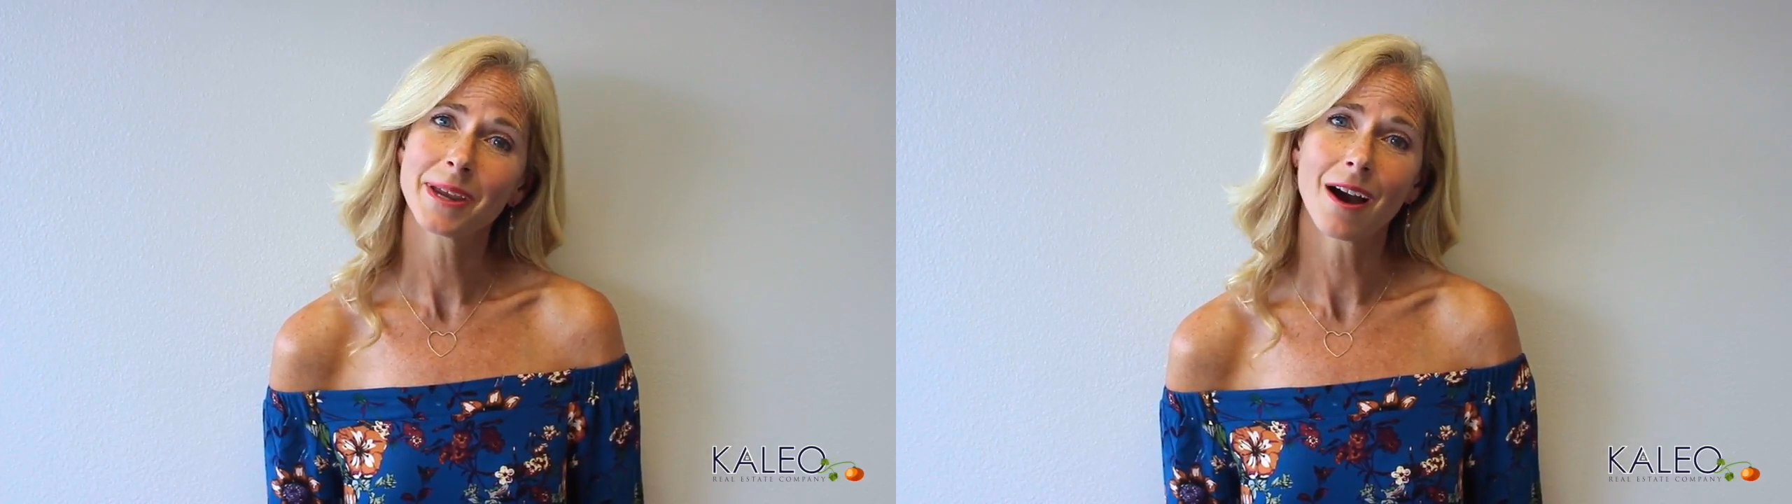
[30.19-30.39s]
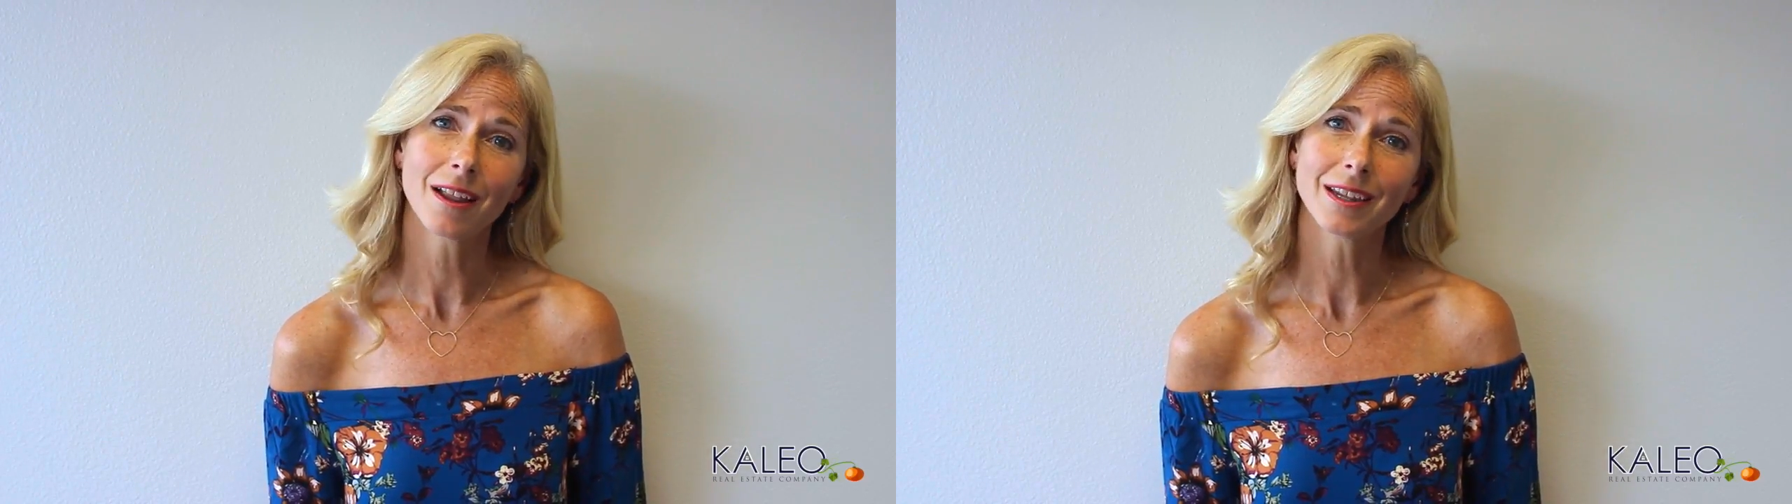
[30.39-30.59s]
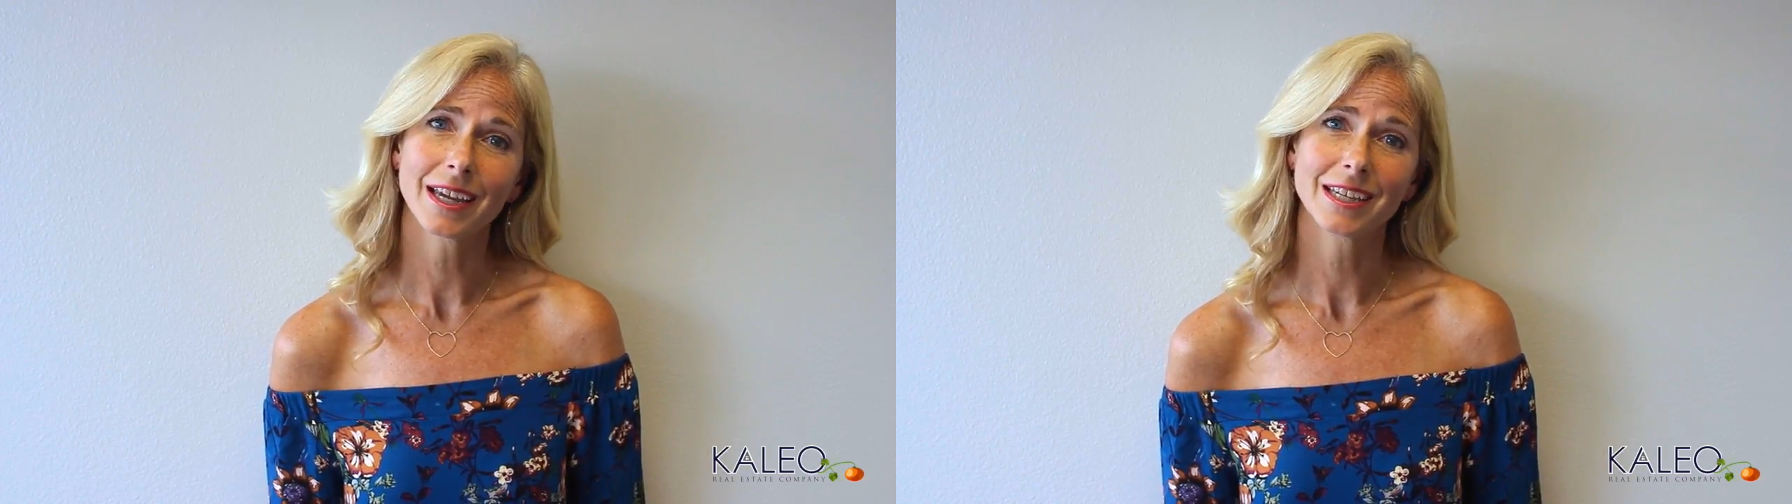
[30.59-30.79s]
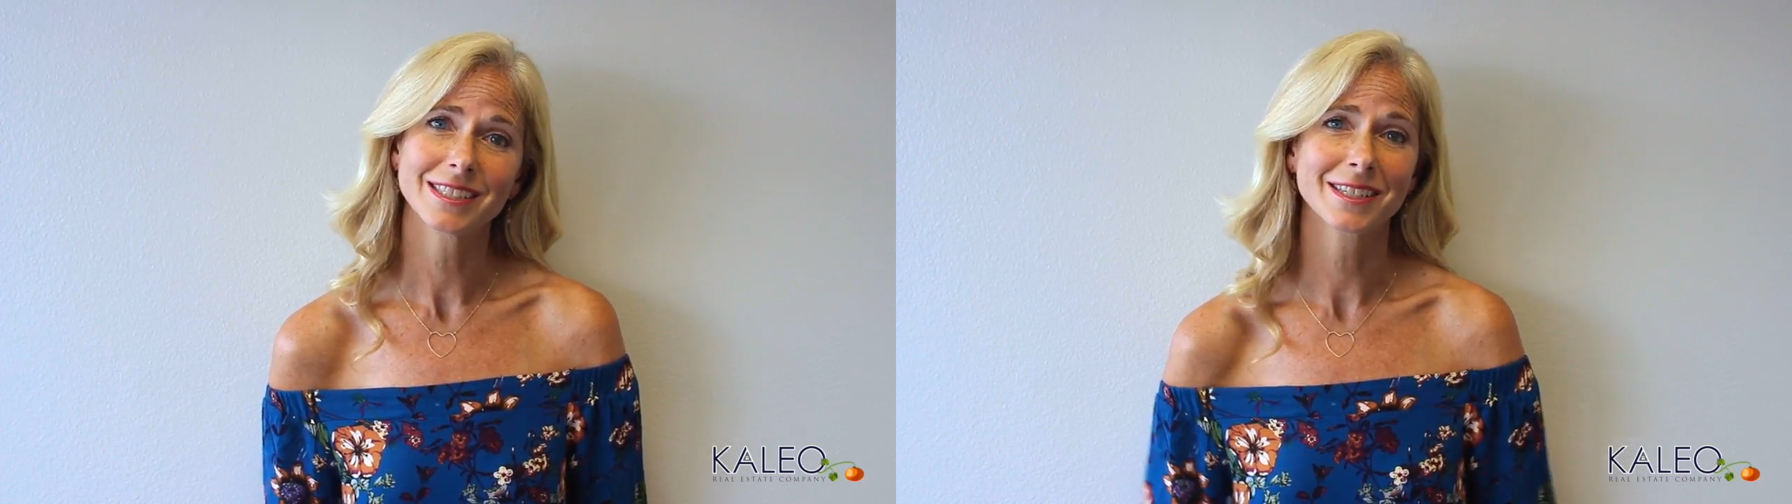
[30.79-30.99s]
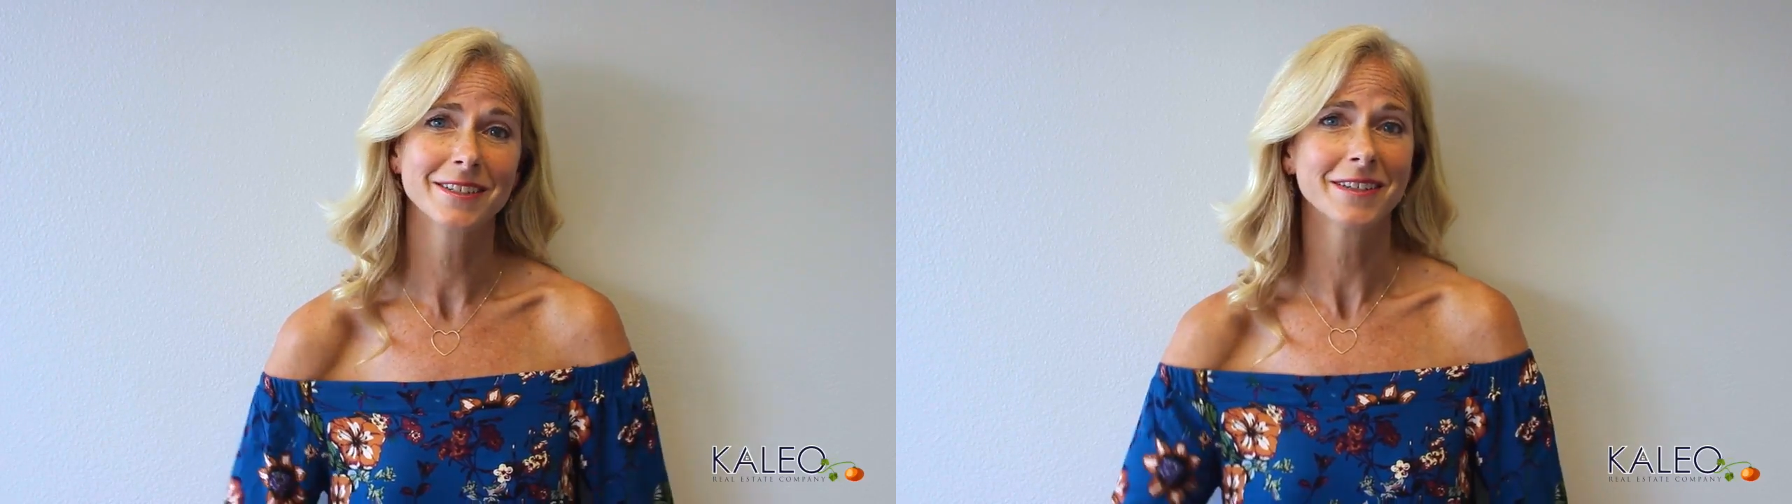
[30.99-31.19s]

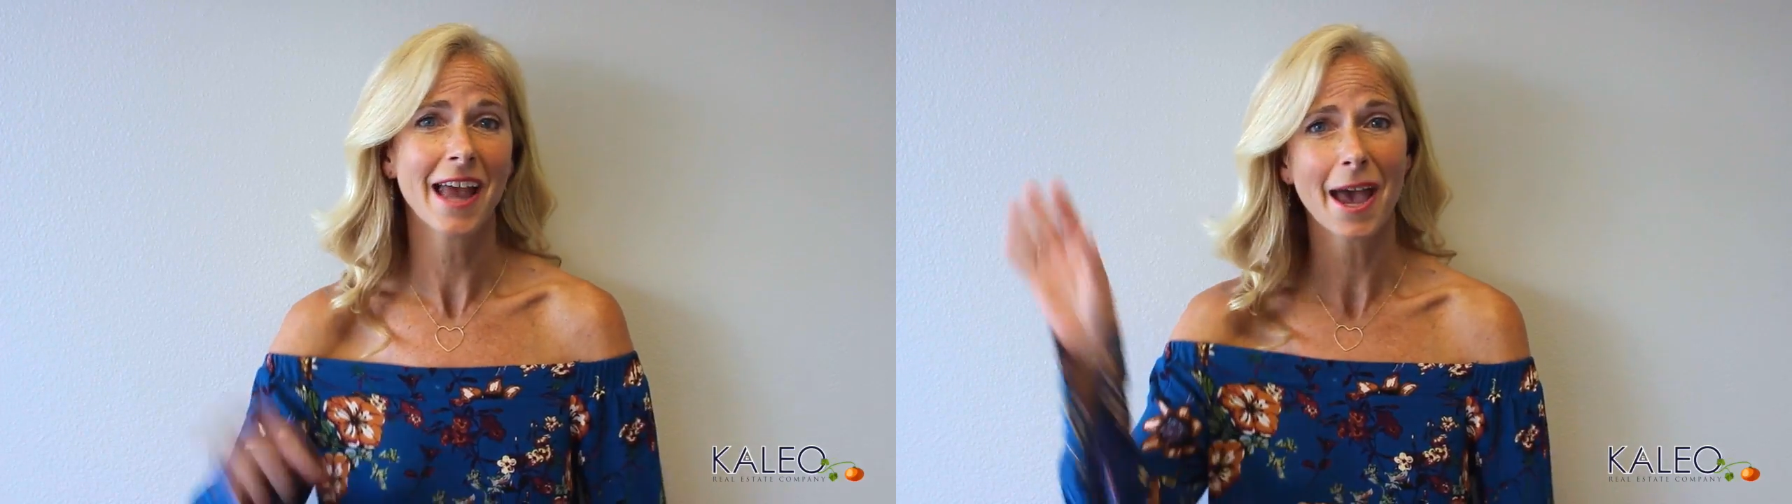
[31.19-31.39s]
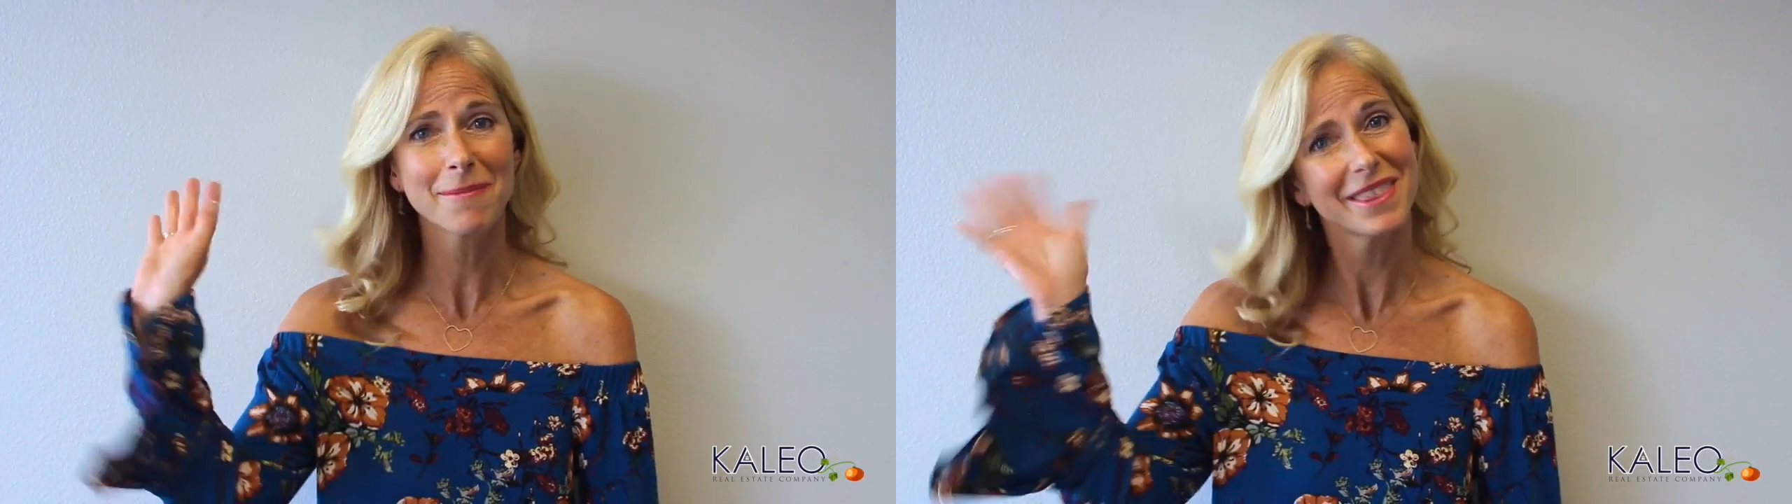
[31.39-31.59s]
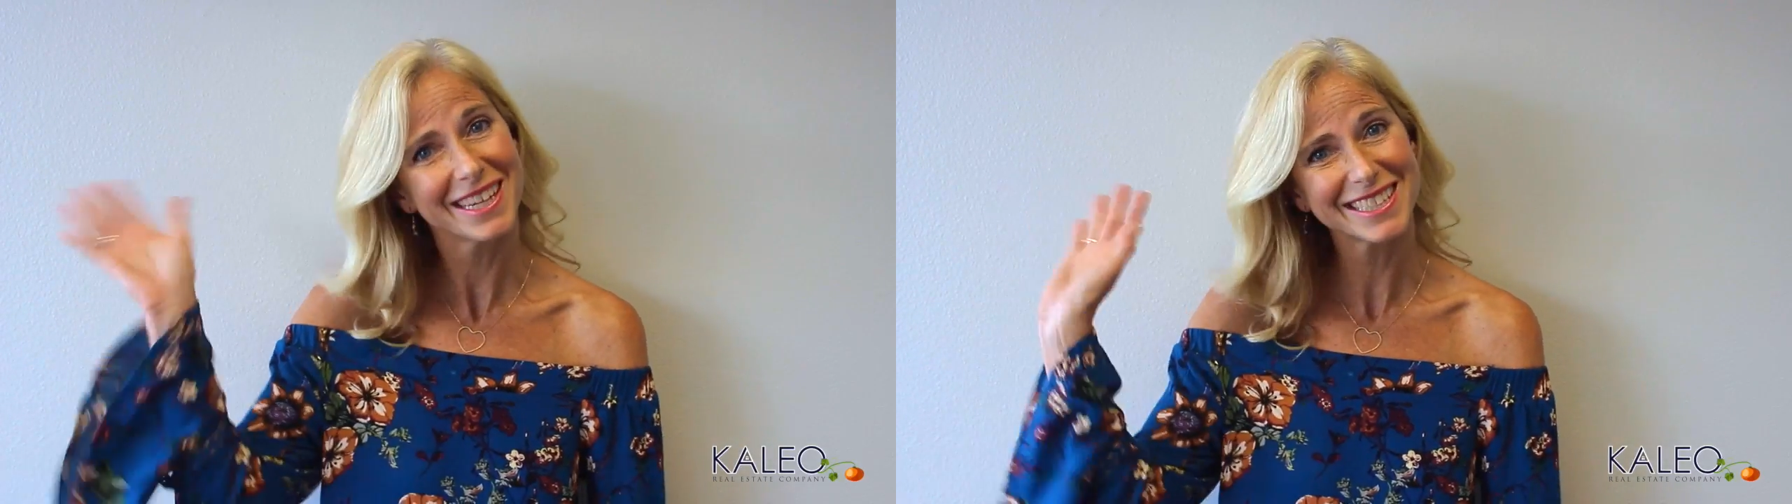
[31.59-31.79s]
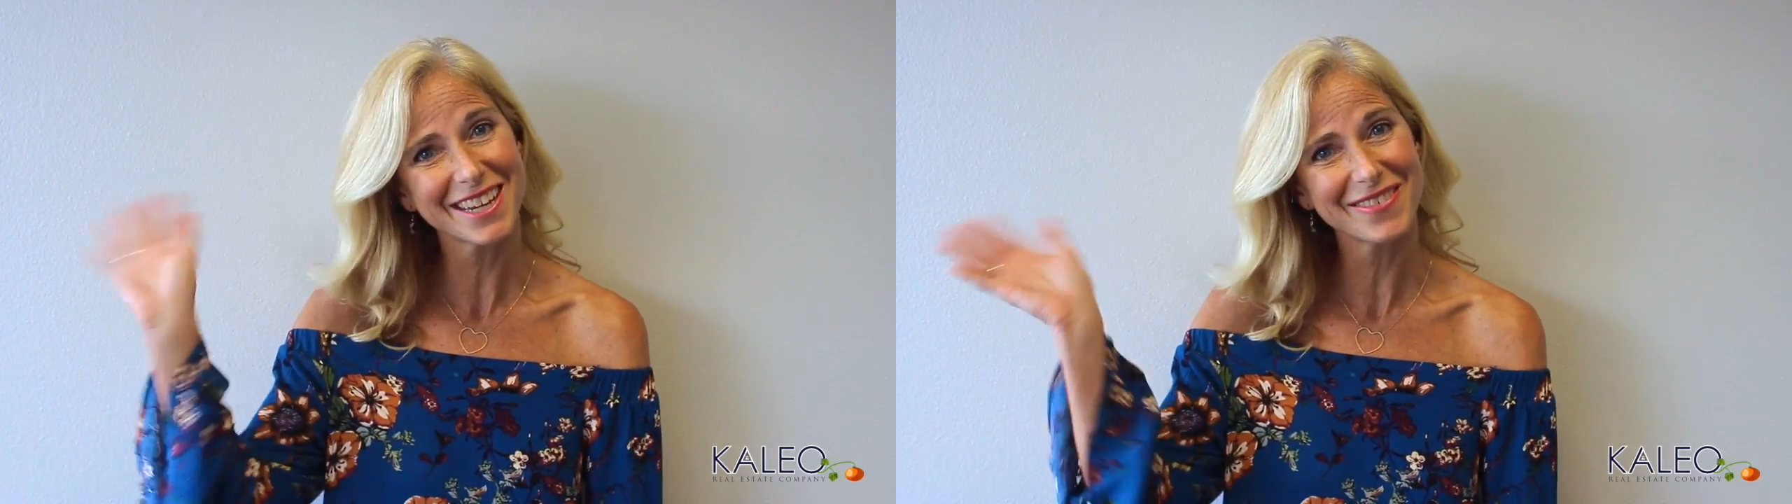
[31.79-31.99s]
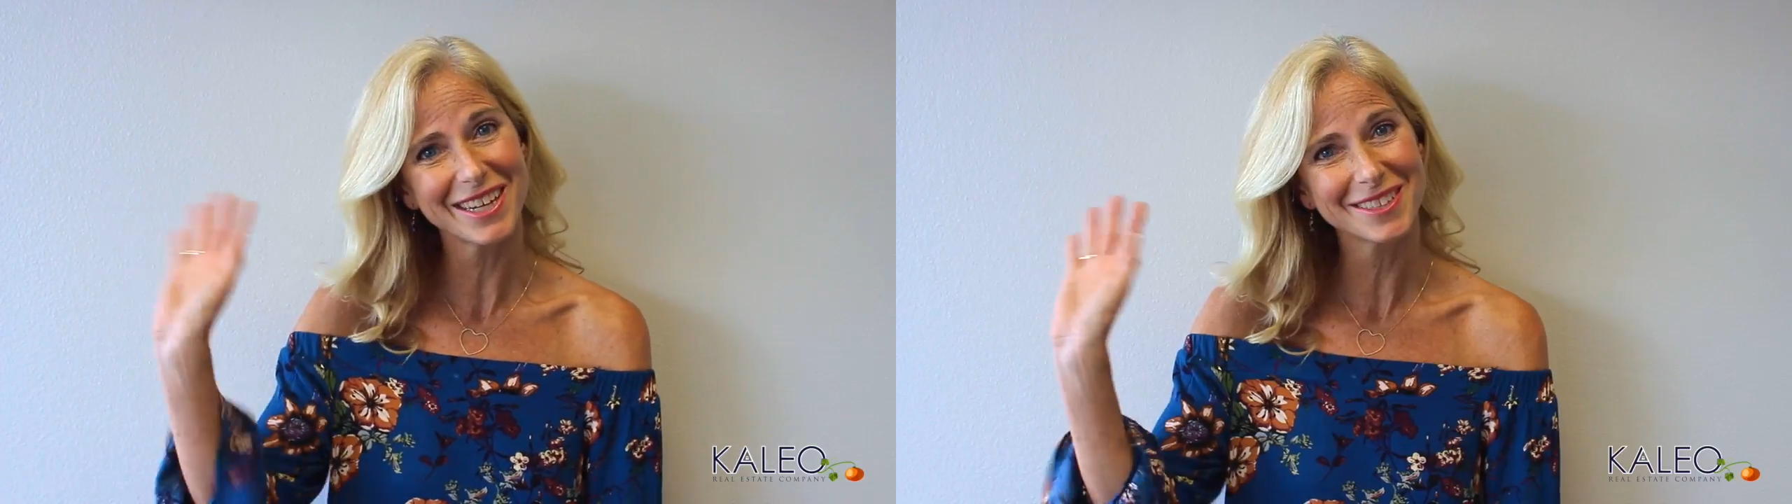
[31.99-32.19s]
holidays and happy
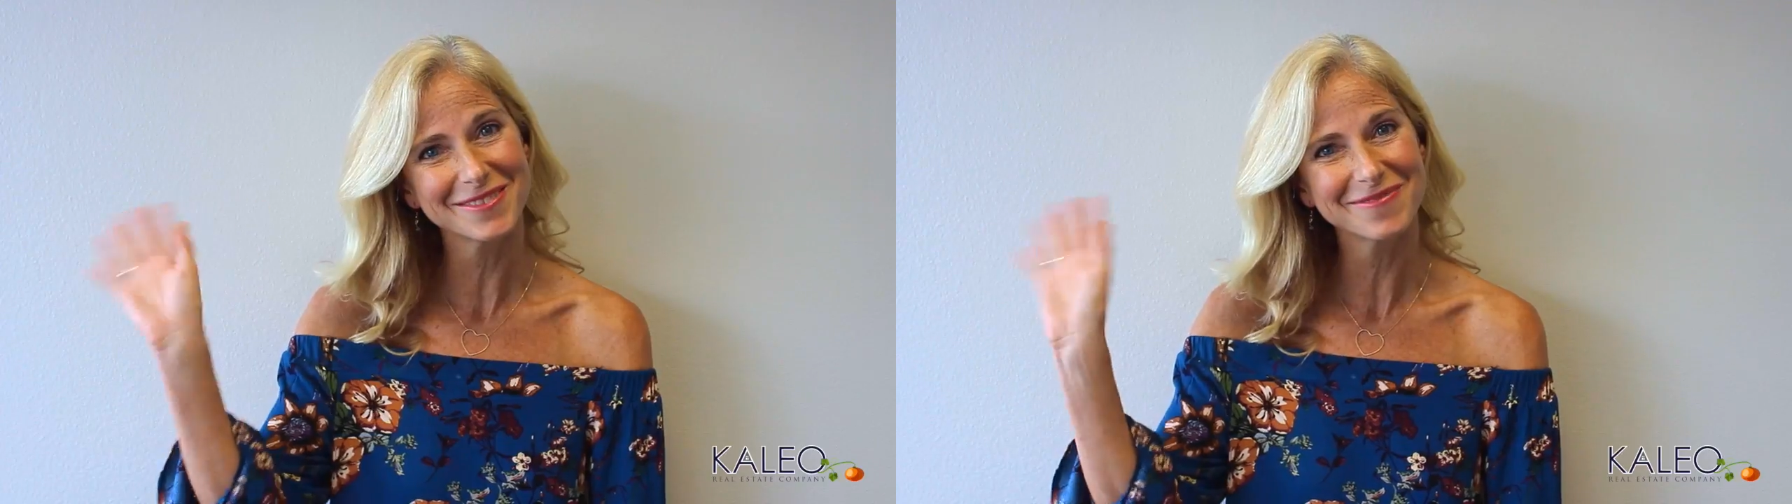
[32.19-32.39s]
Thanksgiving.